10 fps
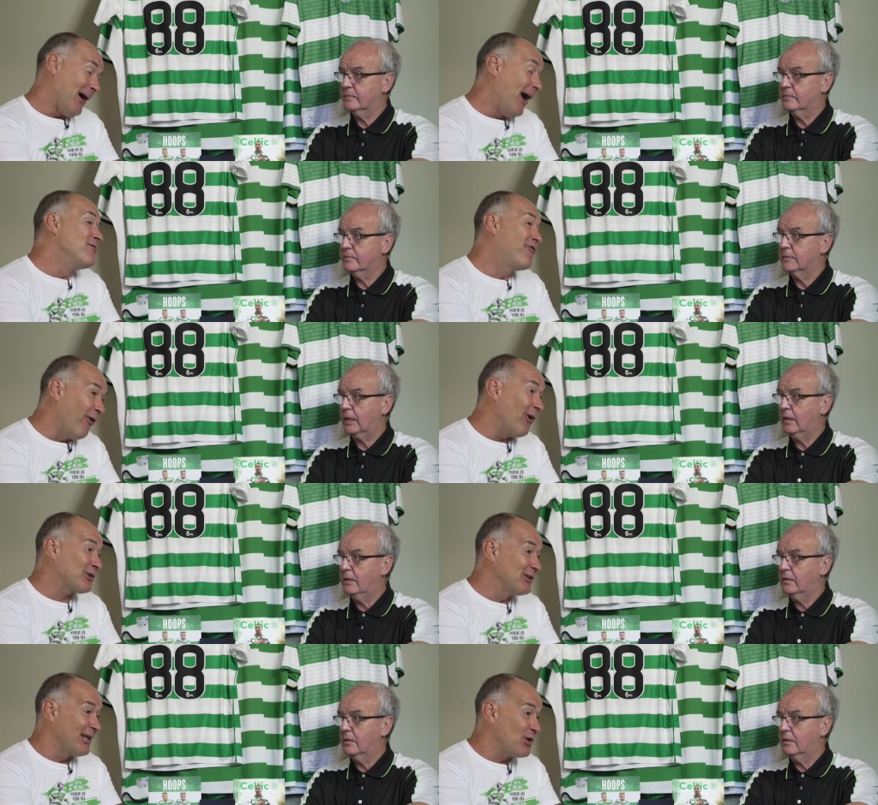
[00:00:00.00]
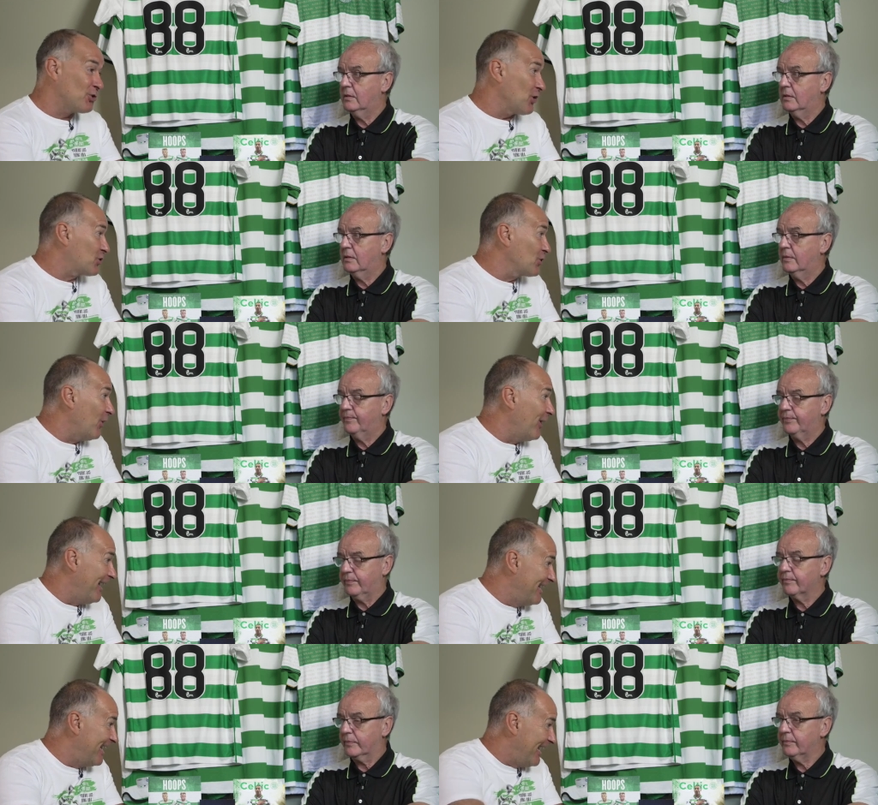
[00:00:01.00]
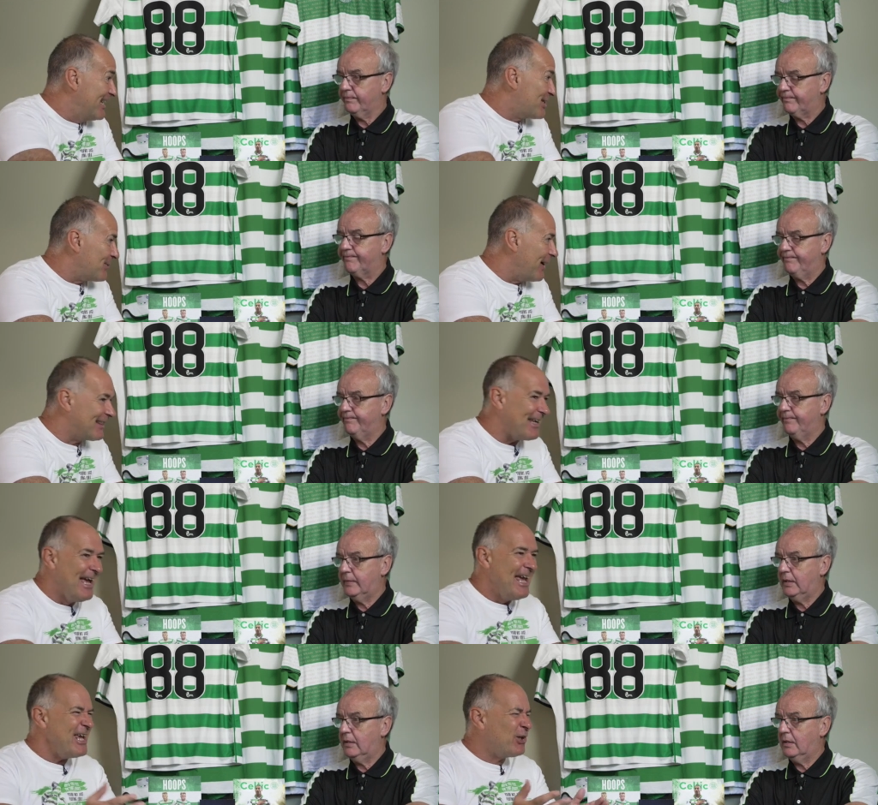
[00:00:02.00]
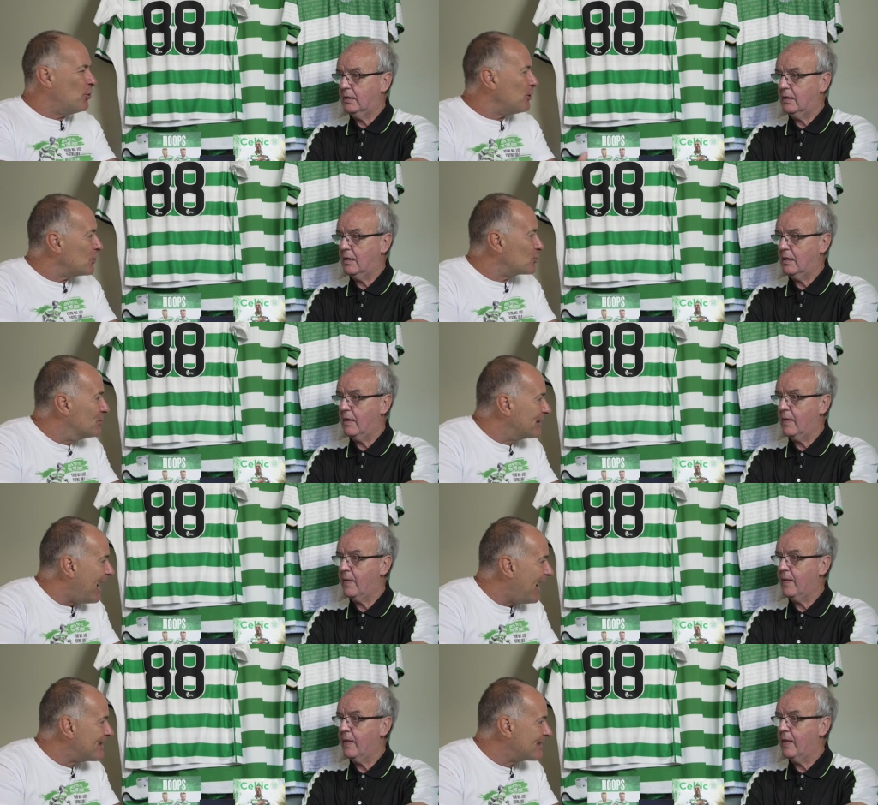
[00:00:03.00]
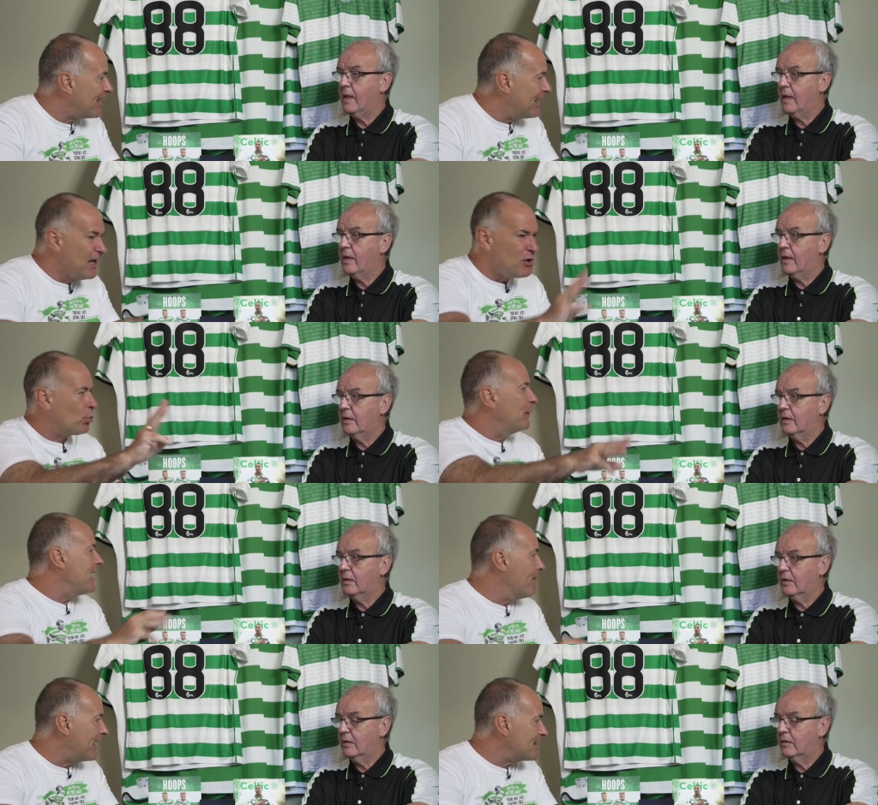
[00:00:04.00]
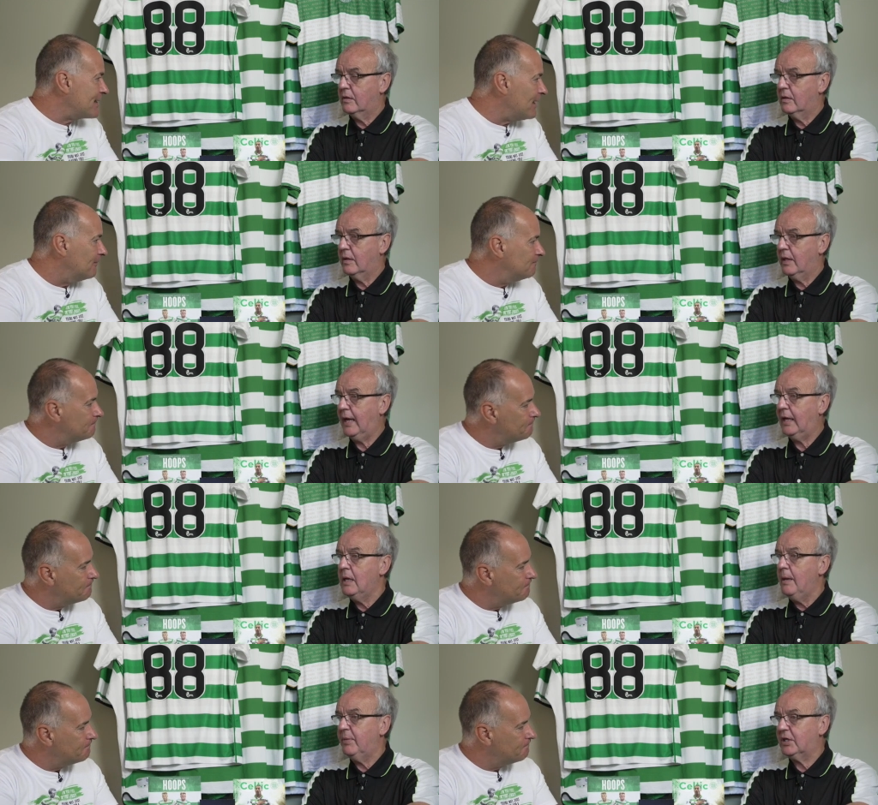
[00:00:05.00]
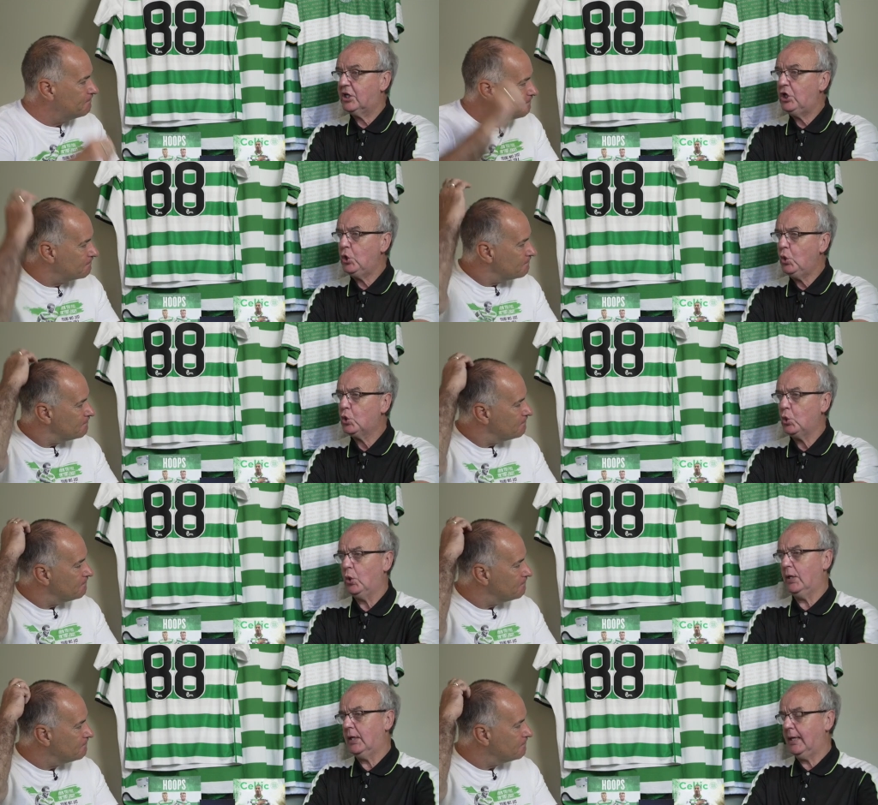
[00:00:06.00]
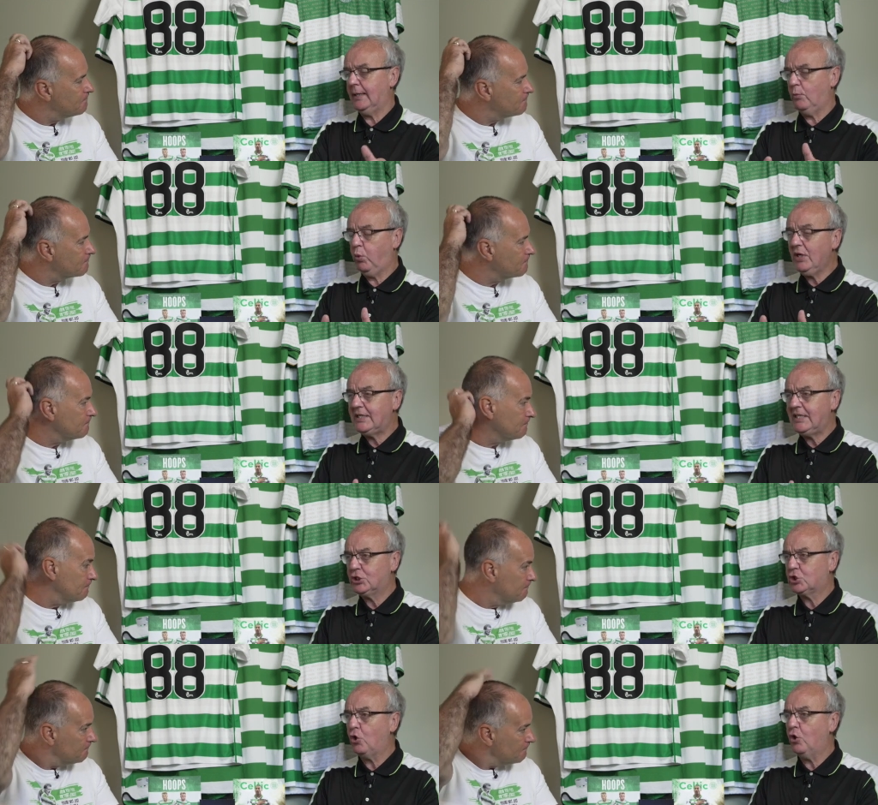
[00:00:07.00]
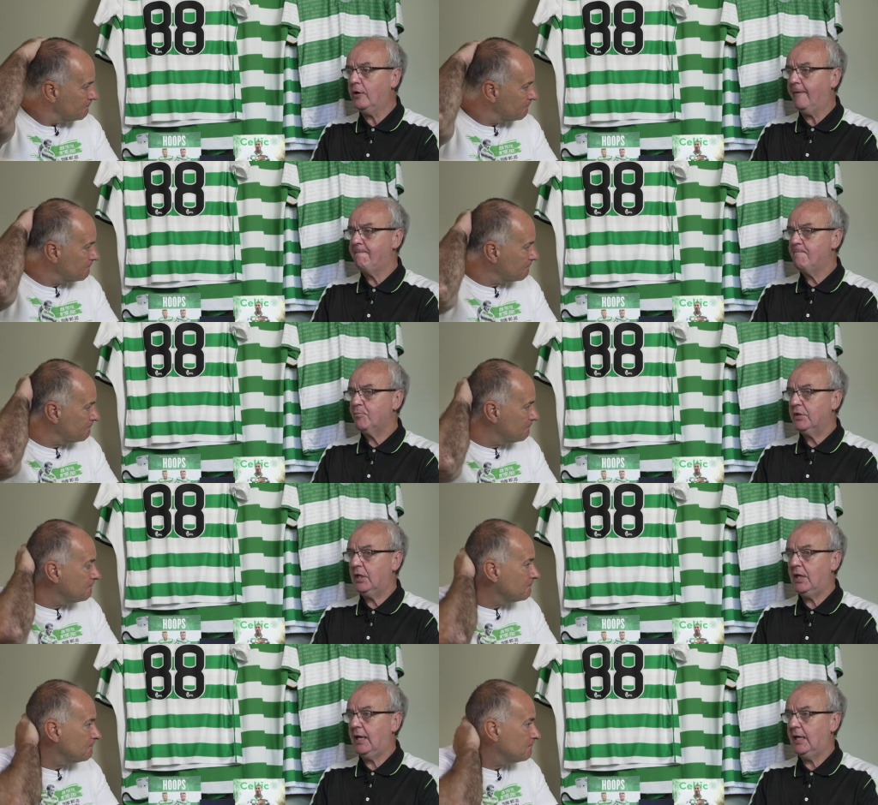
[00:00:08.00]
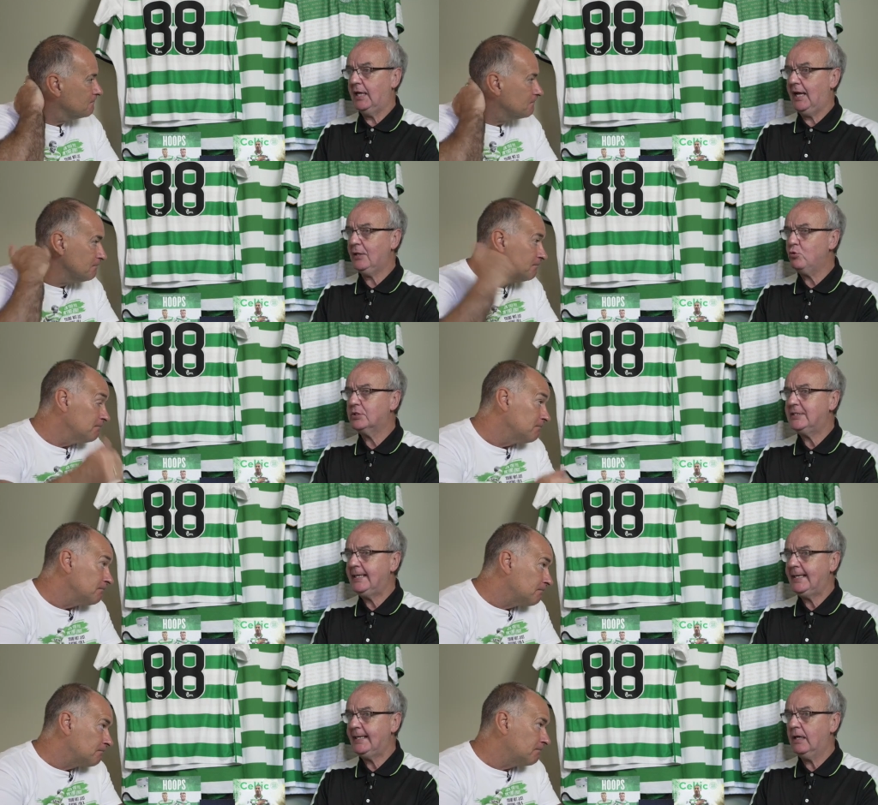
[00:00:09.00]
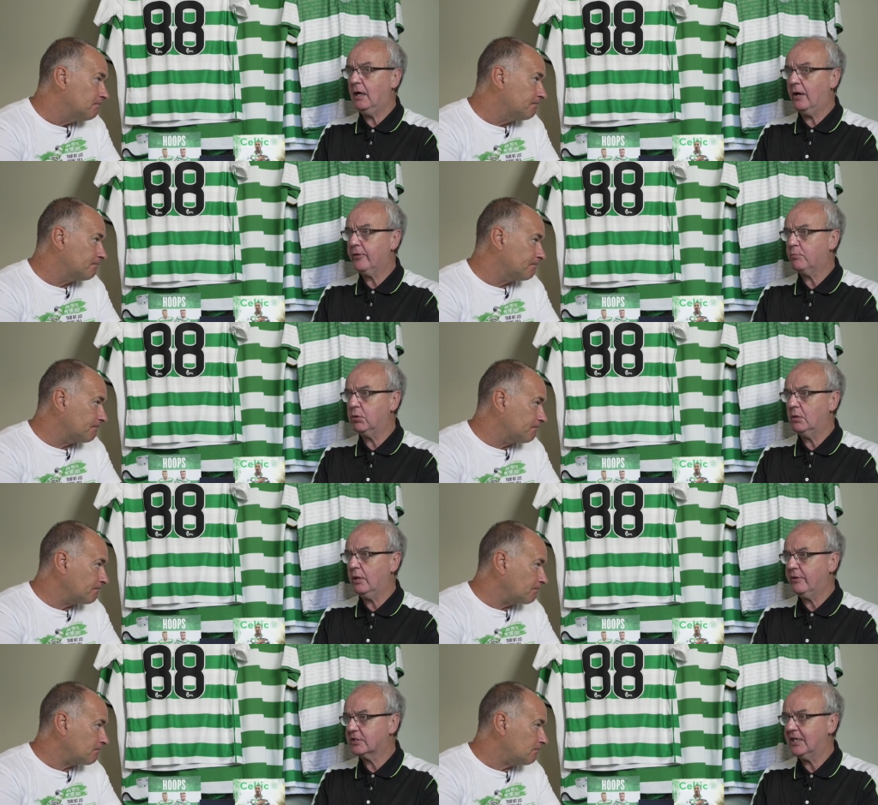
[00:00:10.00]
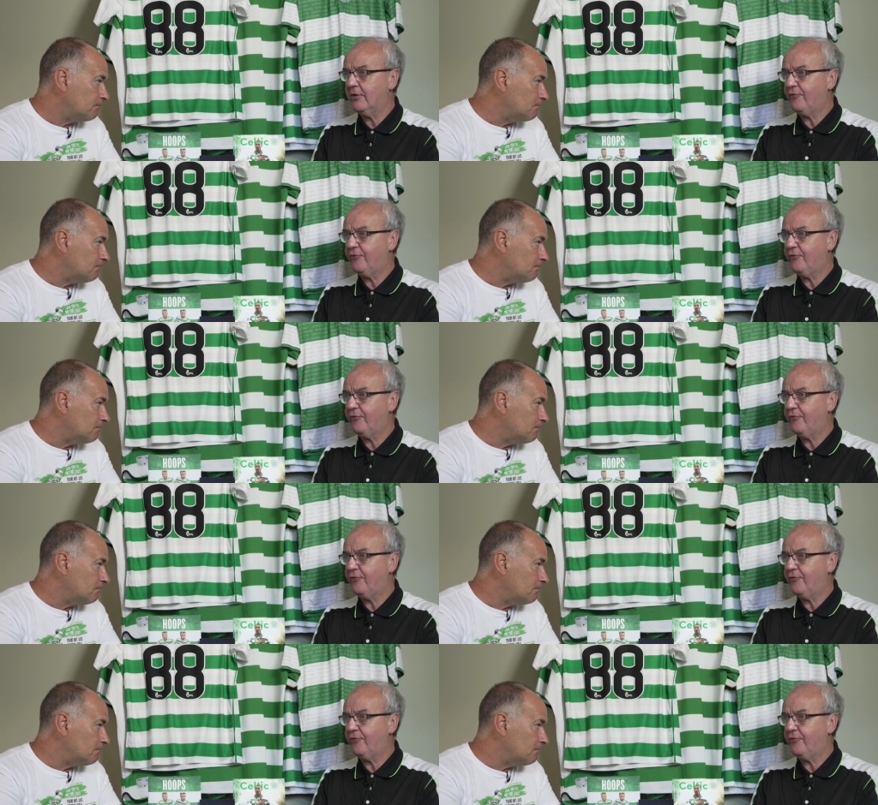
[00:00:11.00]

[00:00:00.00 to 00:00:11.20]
Speaker 1: unfortunately, he should have shot and he, and he squared it. He could have scored the hat trick. 20 minutes there.
Speaker 2: Aye, but Kyogo, what he's got, uh, I don't see other other centre